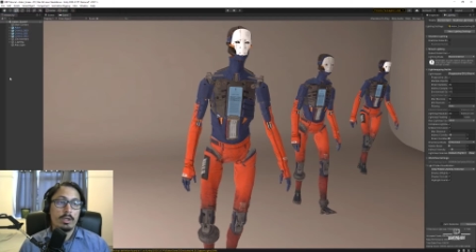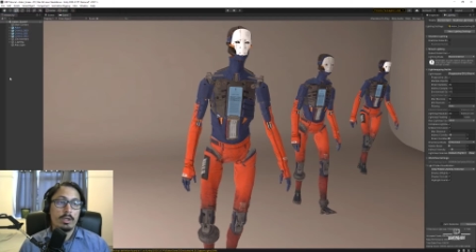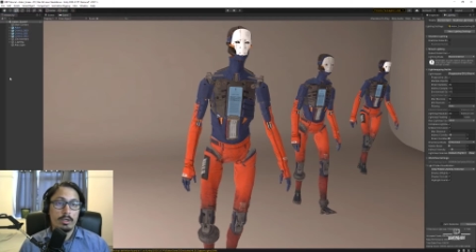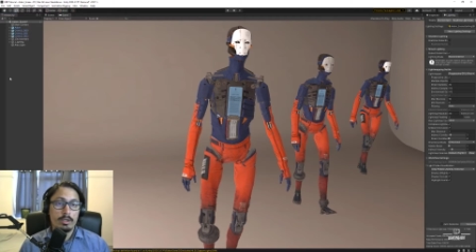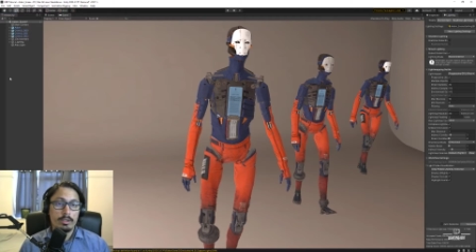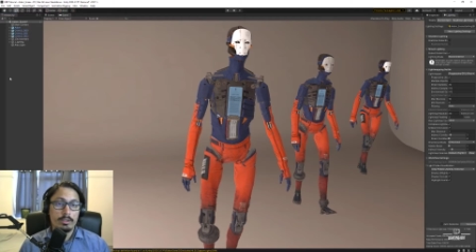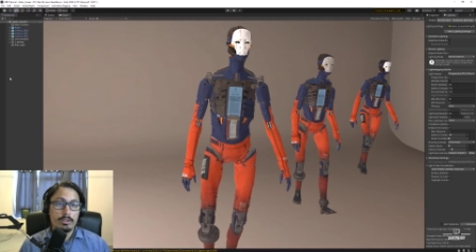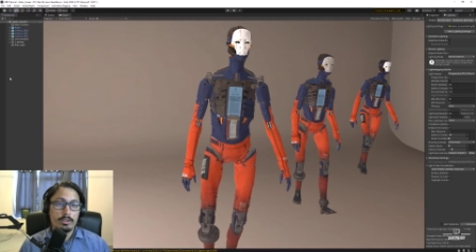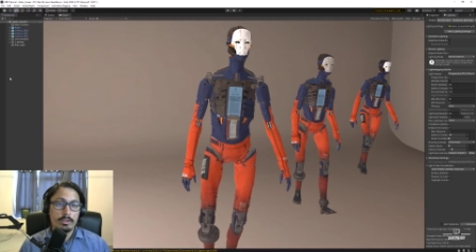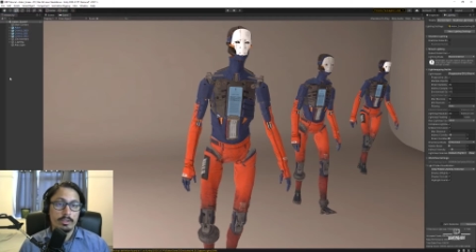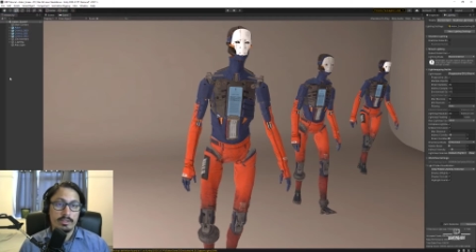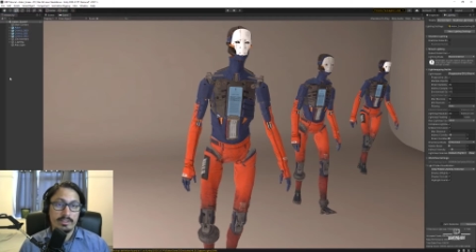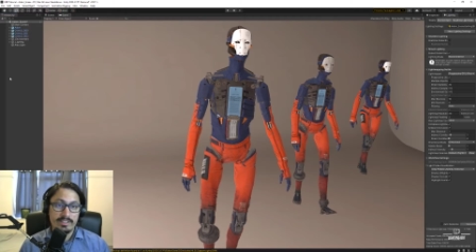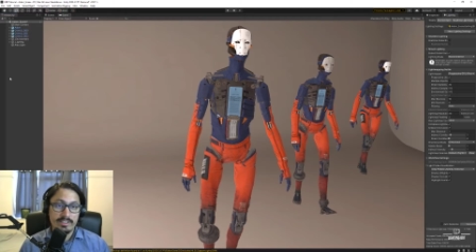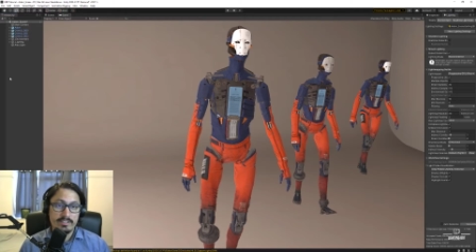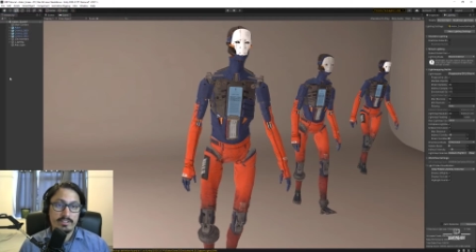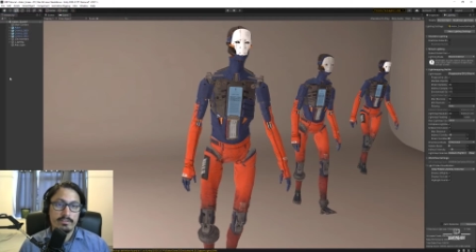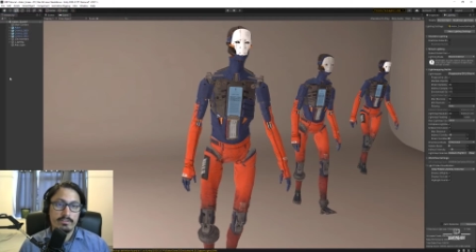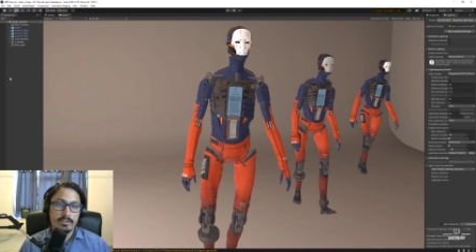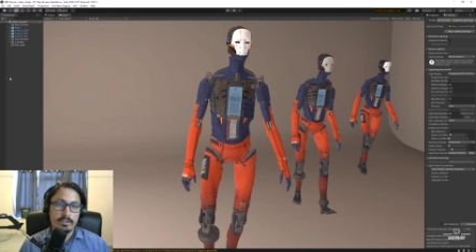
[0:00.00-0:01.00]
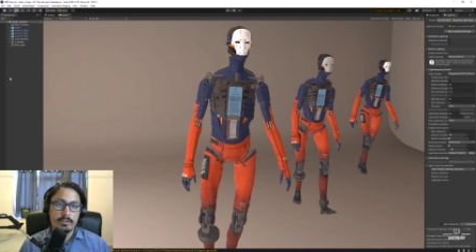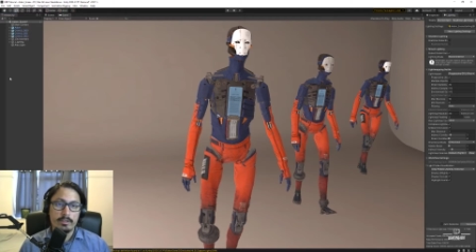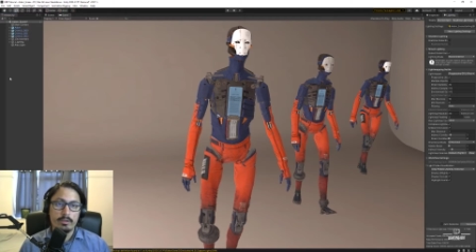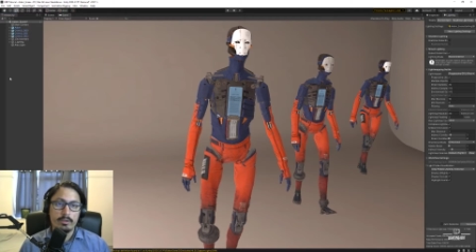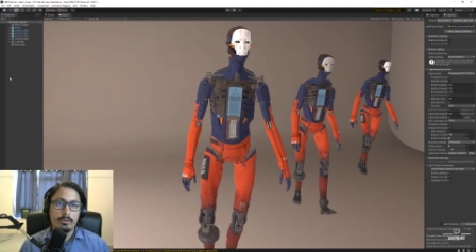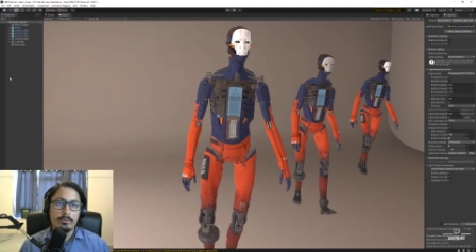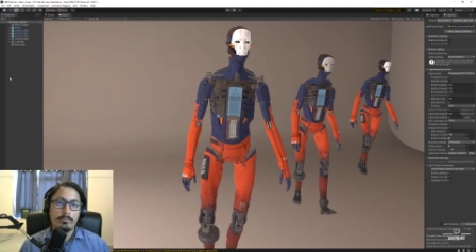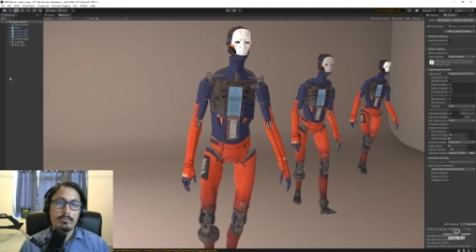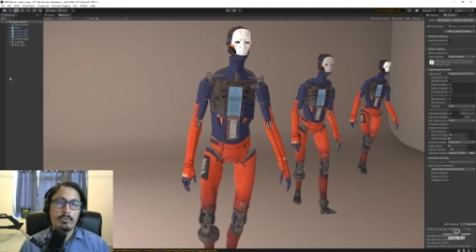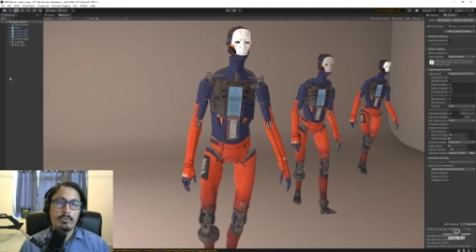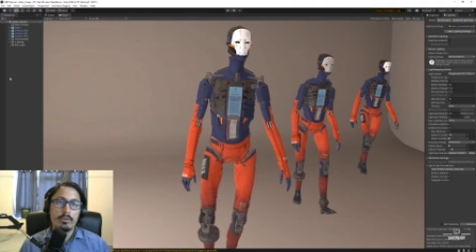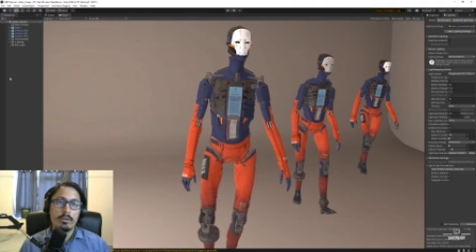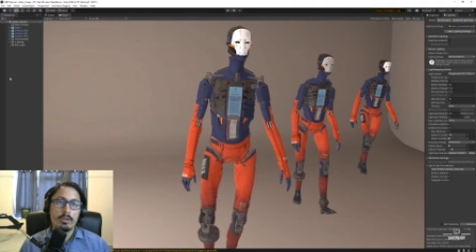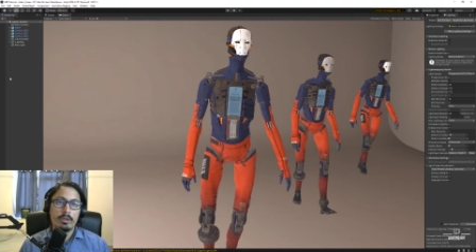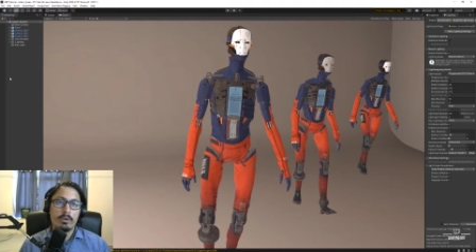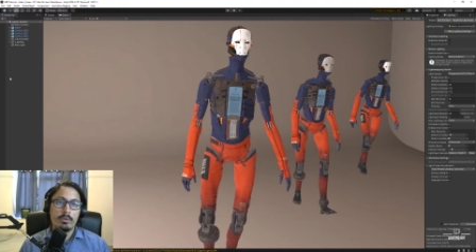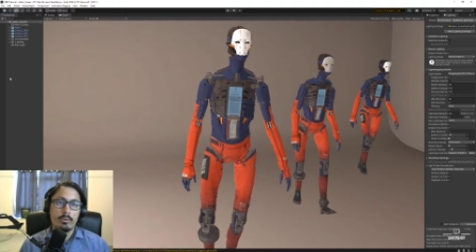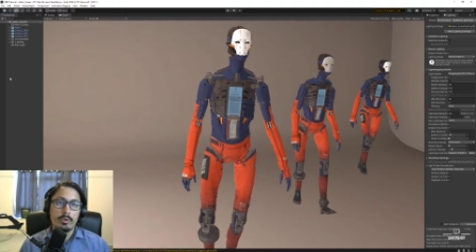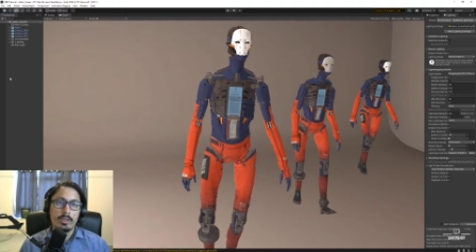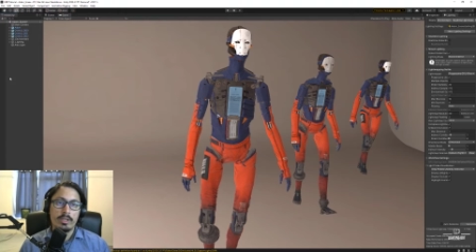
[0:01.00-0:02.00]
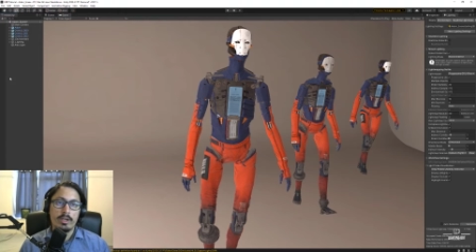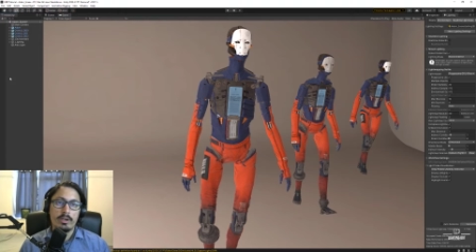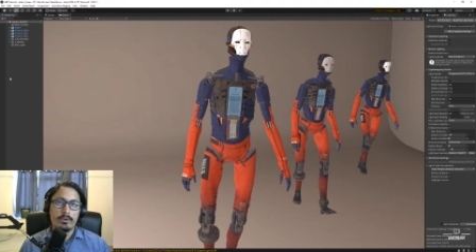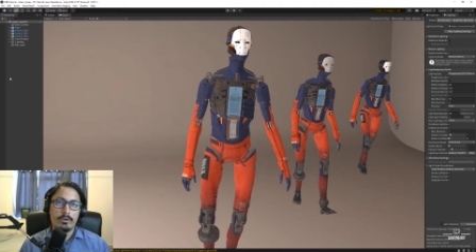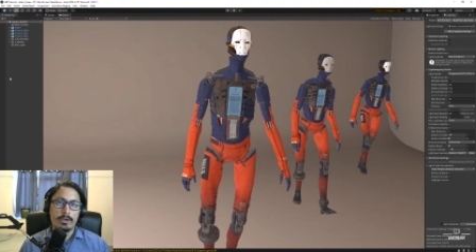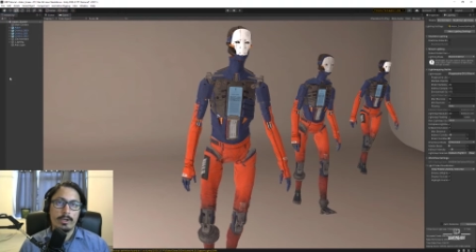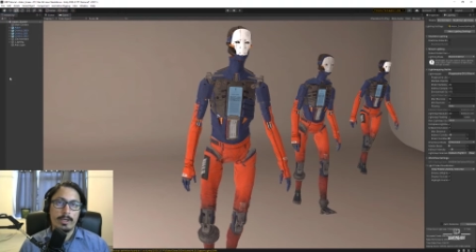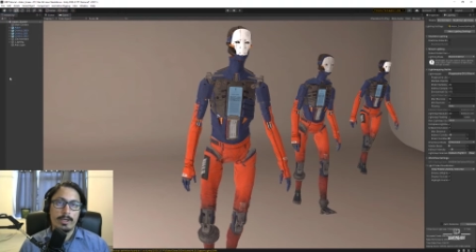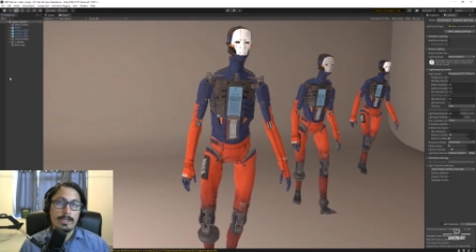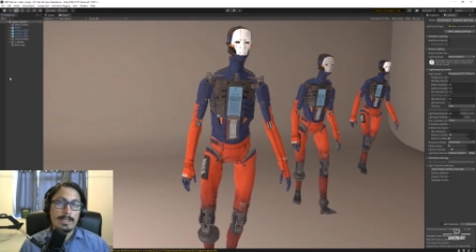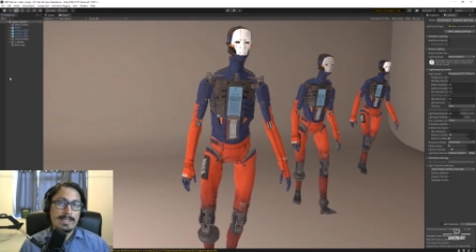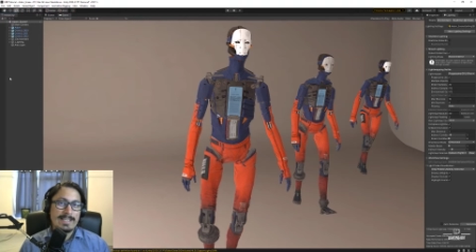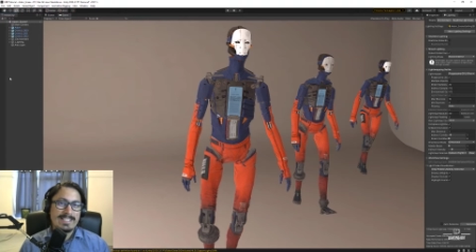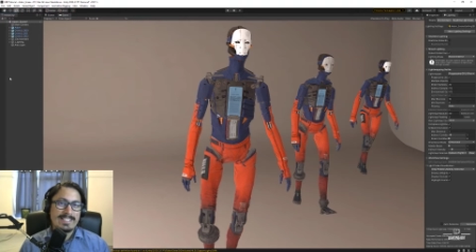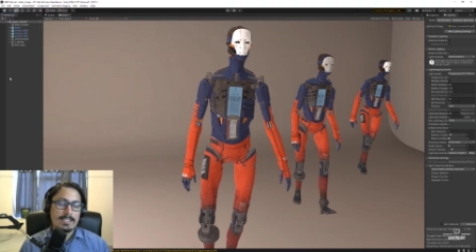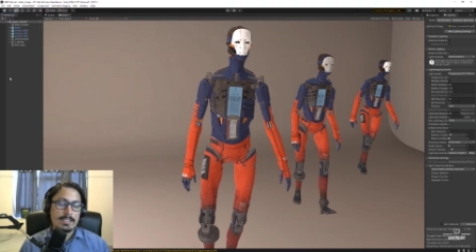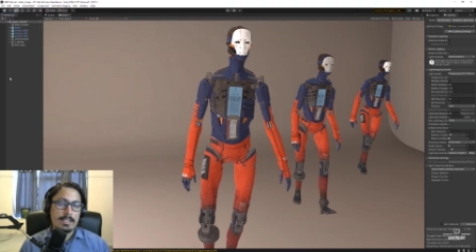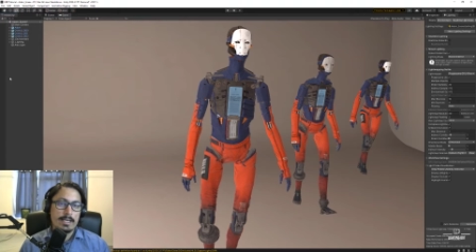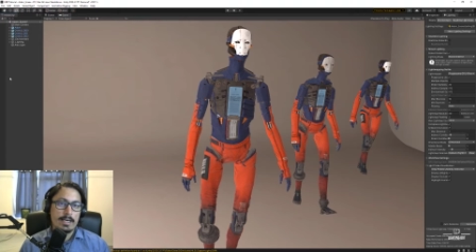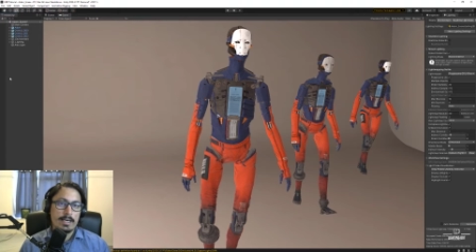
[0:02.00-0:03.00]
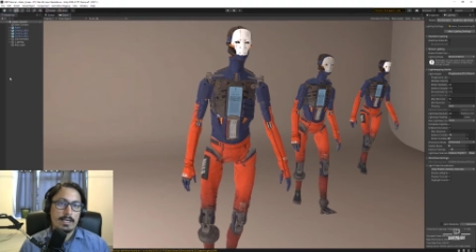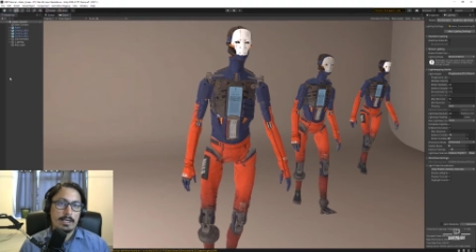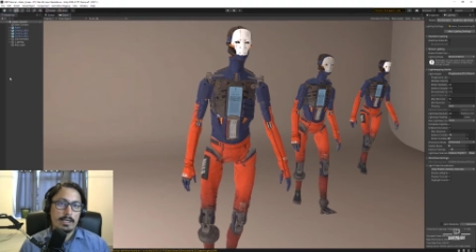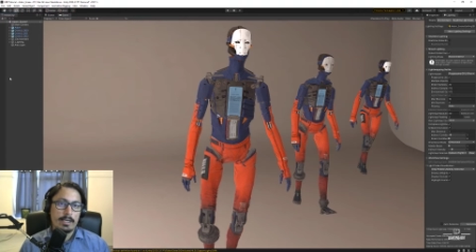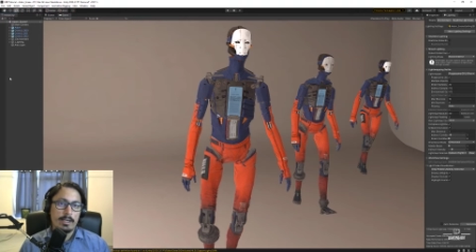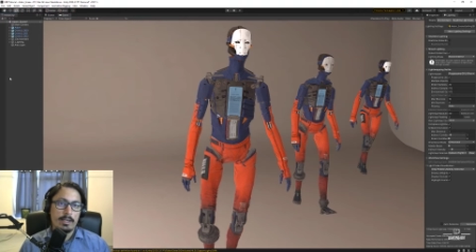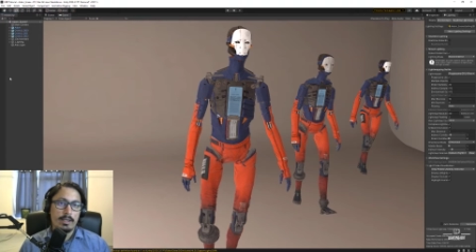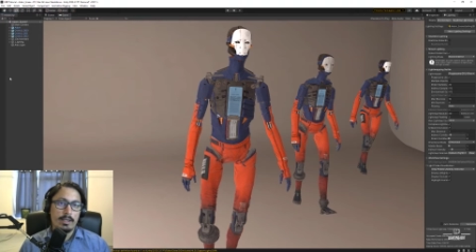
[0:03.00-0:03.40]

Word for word: earlier in this video with the area light is that